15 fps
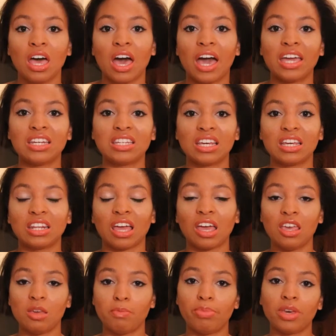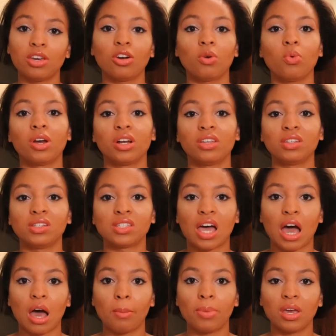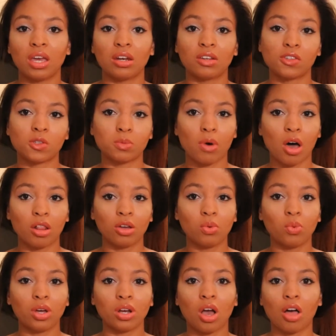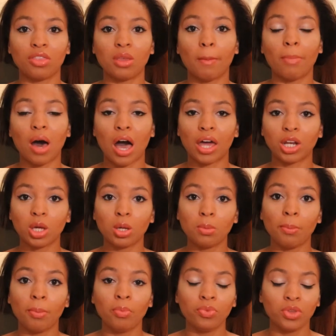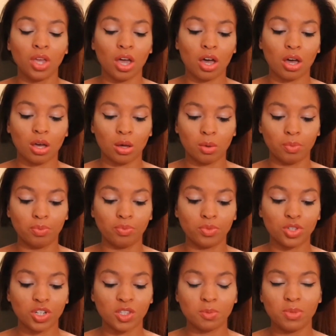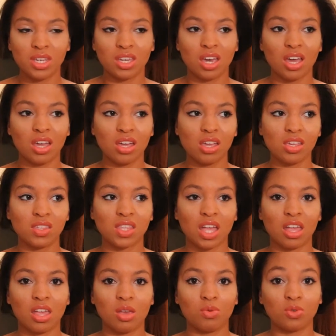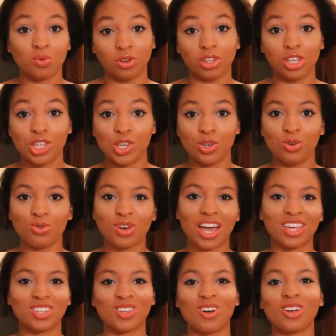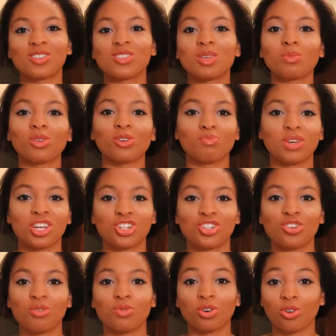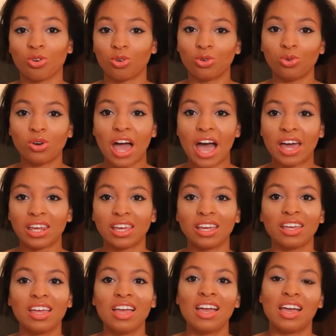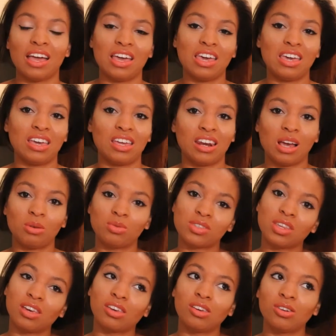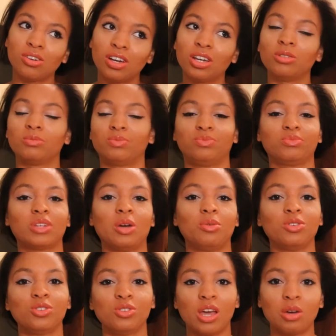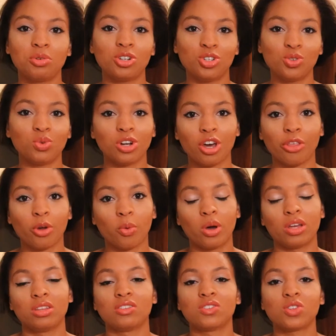I did a bigger one on the top and a smaller one on the bottom, just because it was really cute. I saw a similar picture of a girl who had it, and I was like, you know what, I want to do another one.